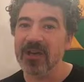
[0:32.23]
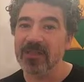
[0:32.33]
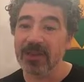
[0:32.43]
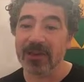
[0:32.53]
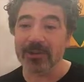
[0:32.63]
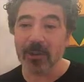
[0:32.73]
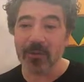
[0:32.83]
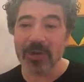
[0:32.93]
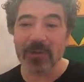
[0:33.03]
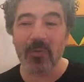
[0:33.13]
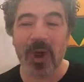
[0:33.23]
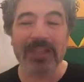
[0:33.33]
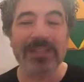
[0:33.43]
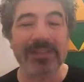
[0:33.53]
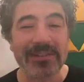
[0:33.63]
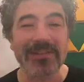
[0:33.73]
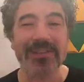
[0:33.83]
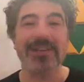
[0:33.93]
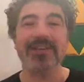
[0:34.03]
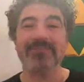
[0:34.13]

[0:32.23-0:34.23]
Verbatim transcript: There is only one trivia,